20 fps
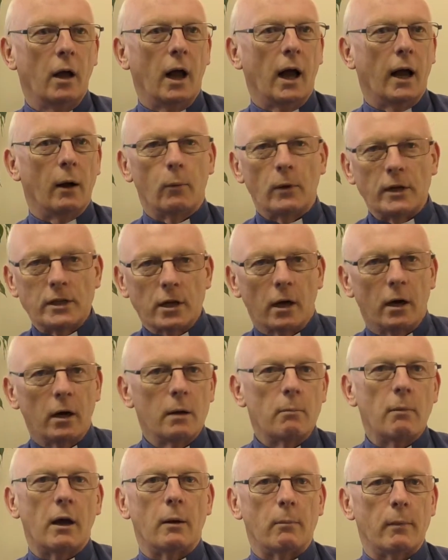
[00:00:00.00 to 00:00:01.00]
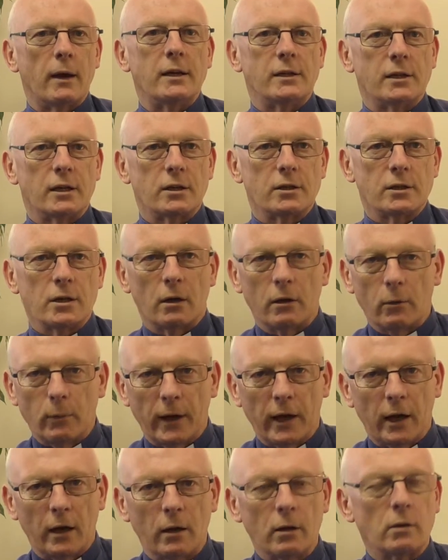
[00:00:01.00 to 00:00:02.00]
And we time our meetings so that we
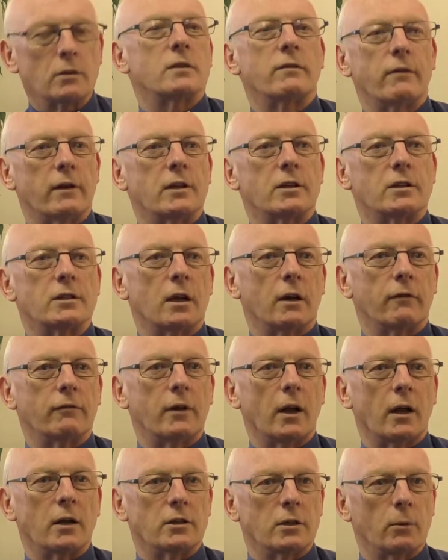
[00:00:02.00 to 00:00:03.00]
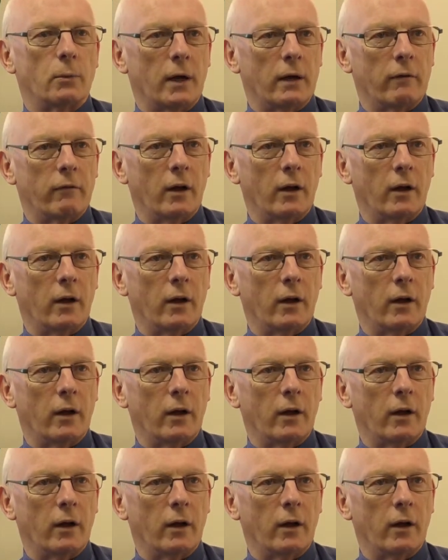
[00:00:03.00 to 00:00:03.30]
get lots of other stuff done, so